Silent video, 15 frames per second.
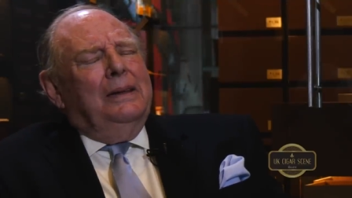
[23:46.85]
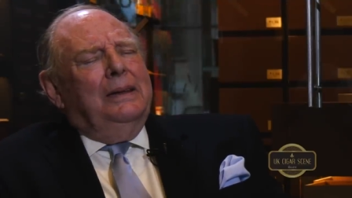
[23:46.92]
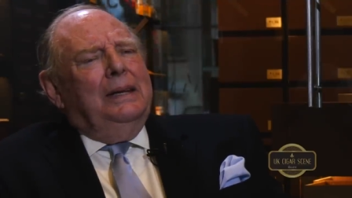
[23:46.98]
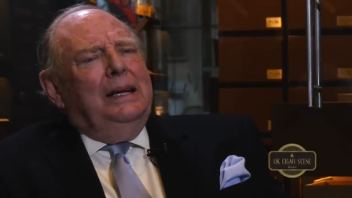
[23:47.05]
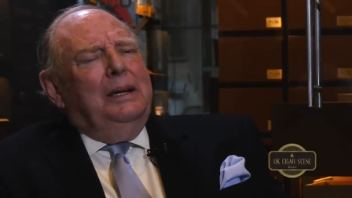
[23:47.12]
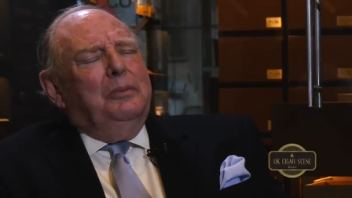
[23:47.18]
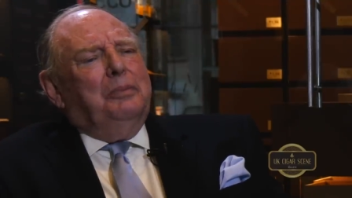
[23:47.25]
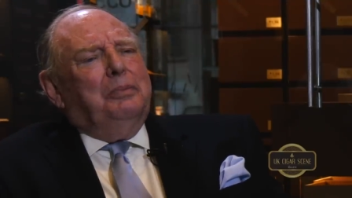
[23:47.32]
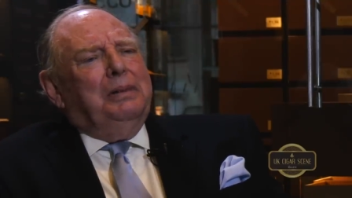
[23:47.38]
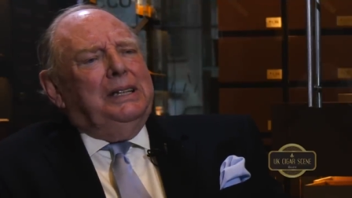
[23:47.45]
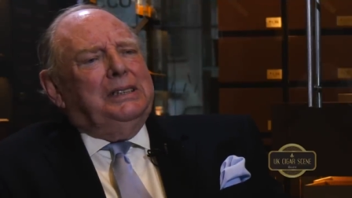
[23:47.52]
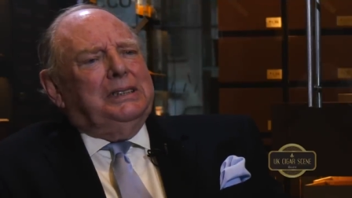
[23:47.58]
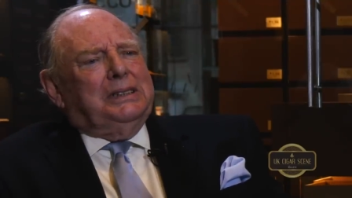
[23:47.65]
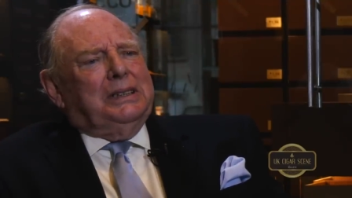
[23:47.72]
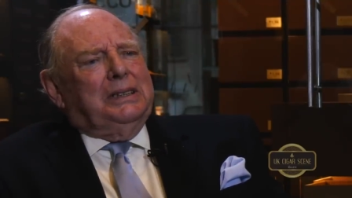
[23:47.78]
the
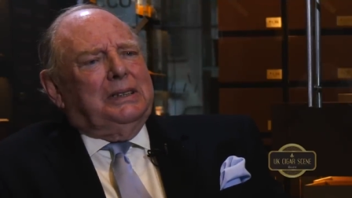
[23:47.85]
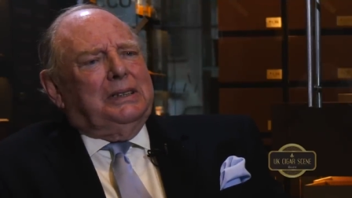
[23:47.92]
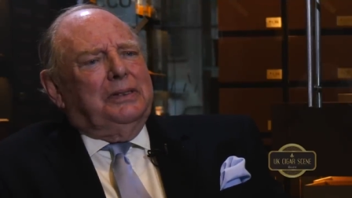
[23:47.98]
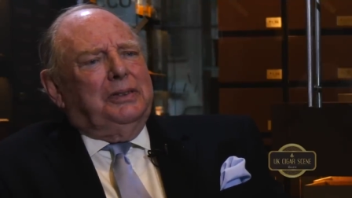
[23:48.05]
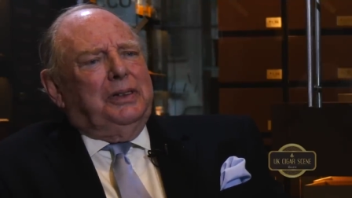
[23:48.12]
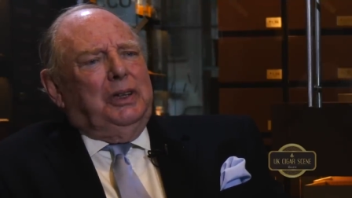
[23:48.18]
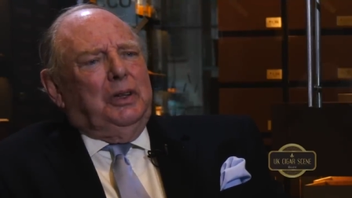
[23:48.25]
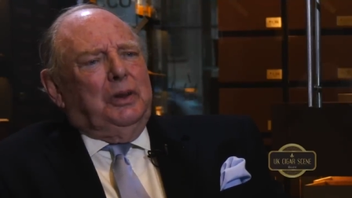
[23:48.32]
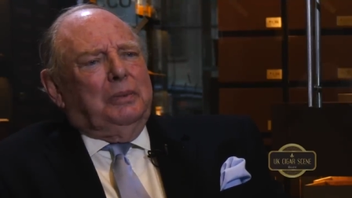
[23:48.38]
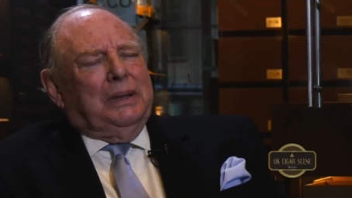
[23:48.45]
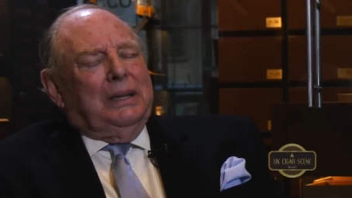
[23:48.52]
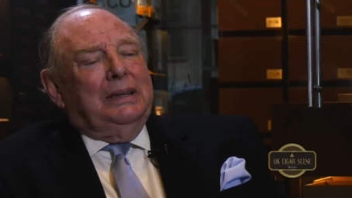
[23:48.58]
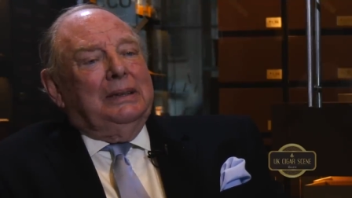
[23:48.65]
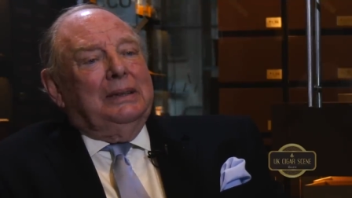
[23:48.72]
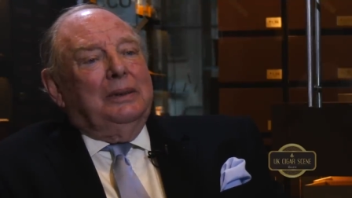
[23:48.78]
president of
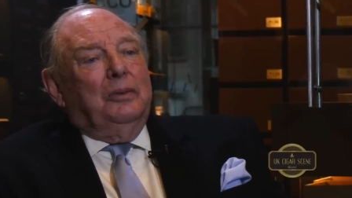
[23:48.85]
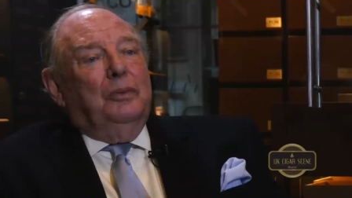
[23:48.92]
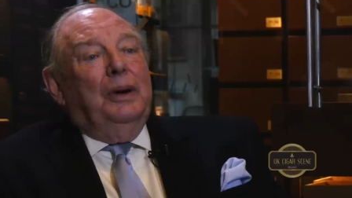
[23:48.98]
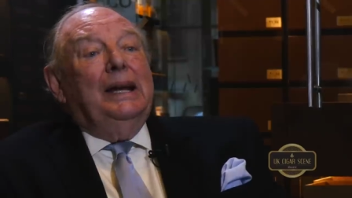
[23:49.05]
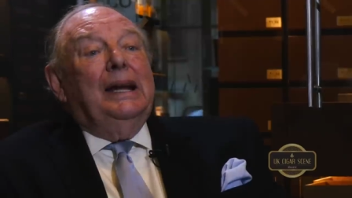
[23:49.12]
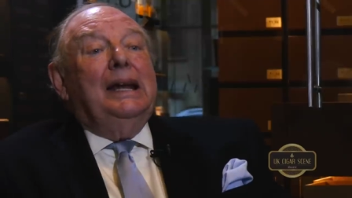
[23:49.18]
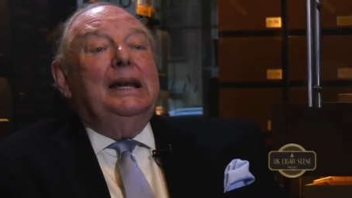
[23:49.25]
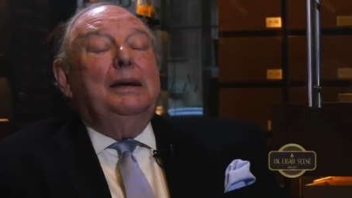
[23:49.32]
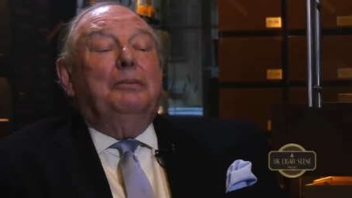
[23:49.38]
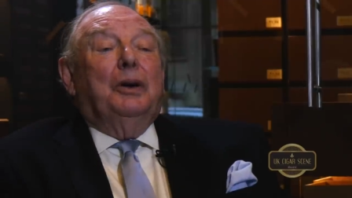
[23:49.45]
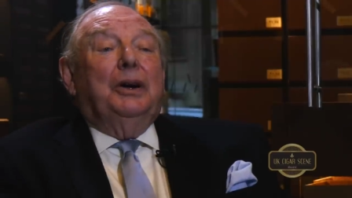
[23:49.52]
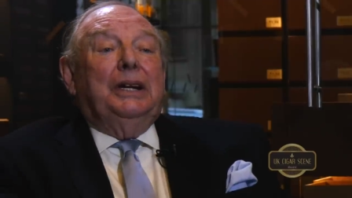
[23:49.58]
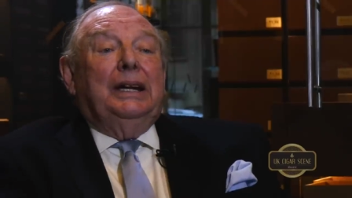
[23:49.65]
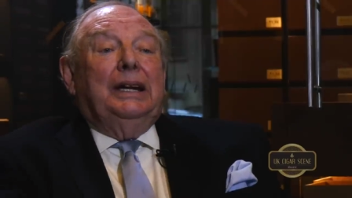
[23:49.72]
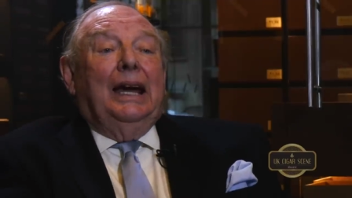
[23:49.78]
Cuba, when
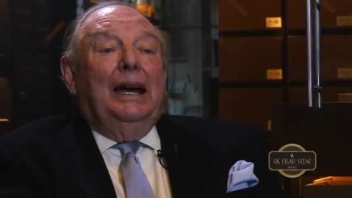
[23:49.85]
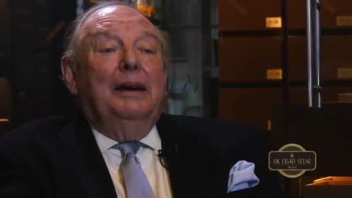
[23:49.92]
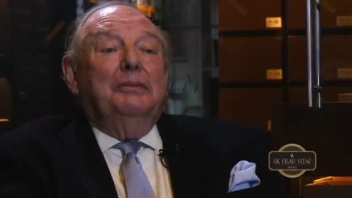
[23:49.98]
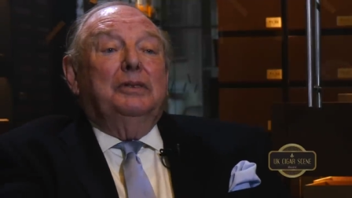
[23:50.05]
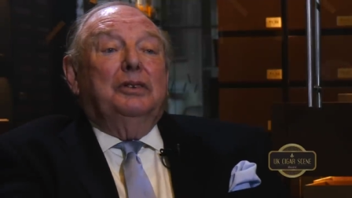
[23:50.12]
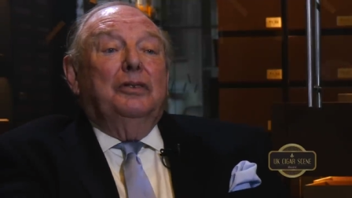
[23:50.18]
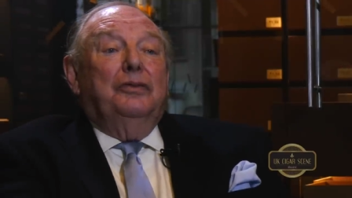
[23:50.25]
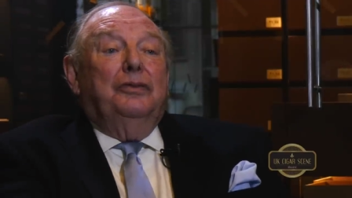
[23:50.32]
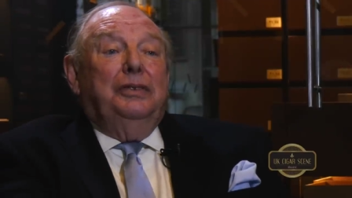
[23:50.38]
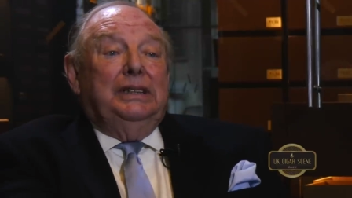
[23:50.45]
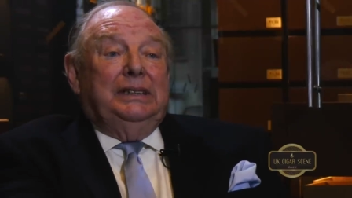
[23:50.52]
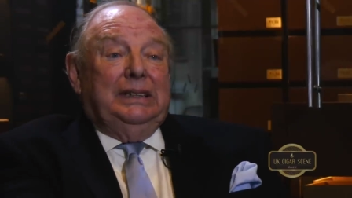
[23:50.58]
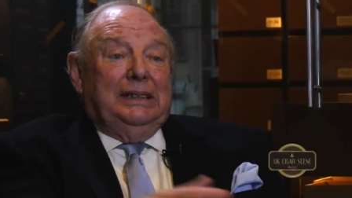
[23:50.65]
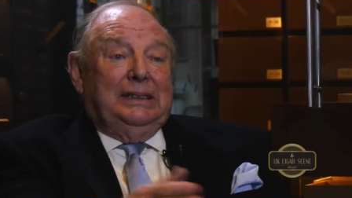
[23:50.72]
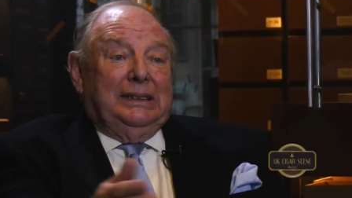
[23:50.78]
anybody came to
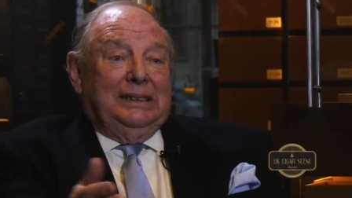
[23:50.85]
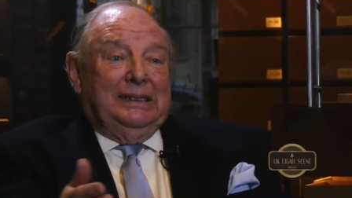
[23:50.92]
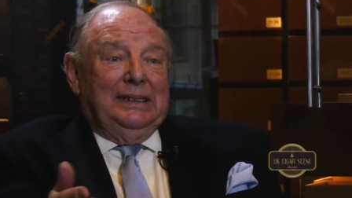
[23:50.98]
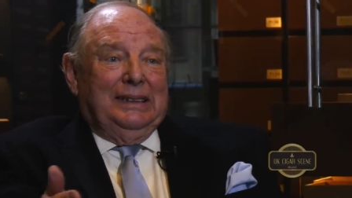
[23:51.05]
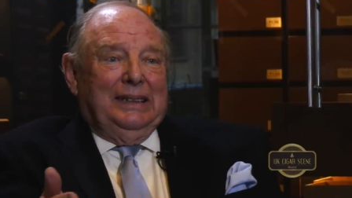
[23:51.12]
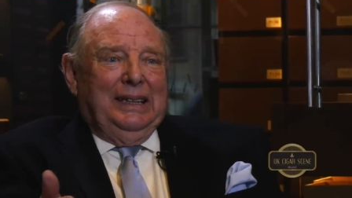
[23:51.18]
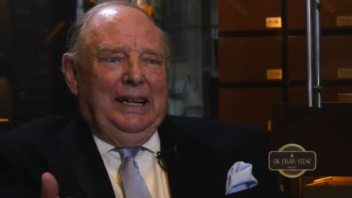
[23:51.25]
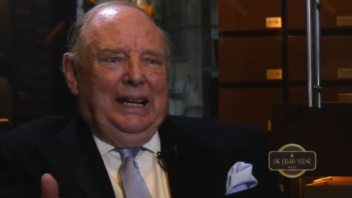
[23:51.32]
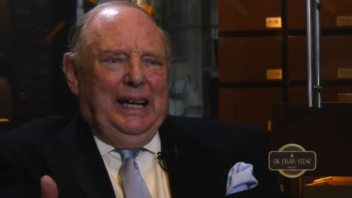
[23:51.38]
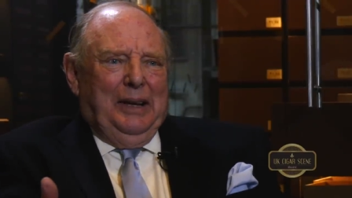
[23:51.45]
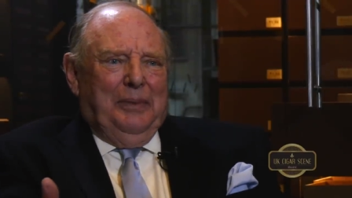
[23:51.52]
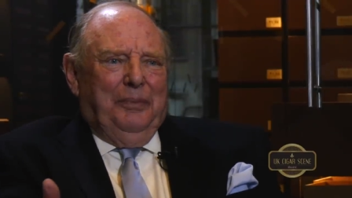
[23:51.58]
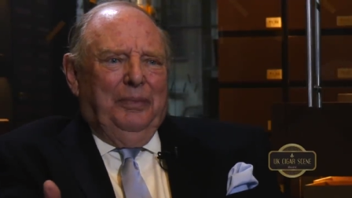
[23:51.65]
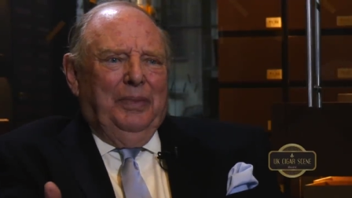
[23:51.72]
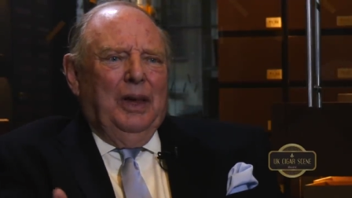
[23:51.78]
visit
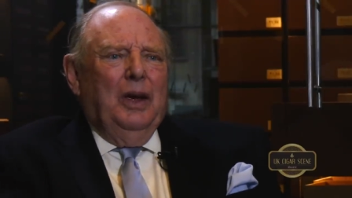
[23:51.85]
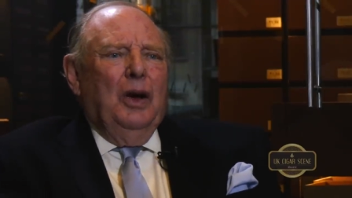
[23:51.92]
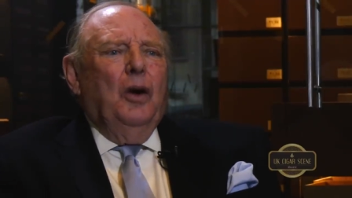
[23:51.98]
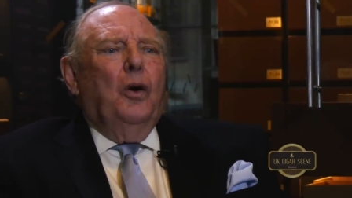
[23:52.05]
him,